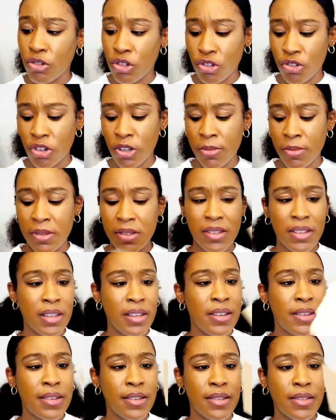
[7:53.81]
strips.
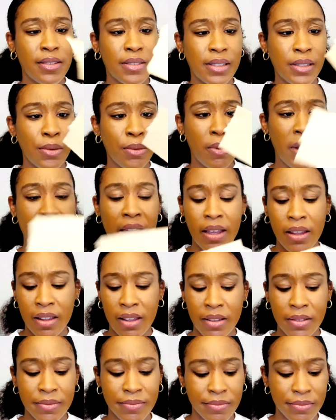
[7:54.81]
It's a little raggedy.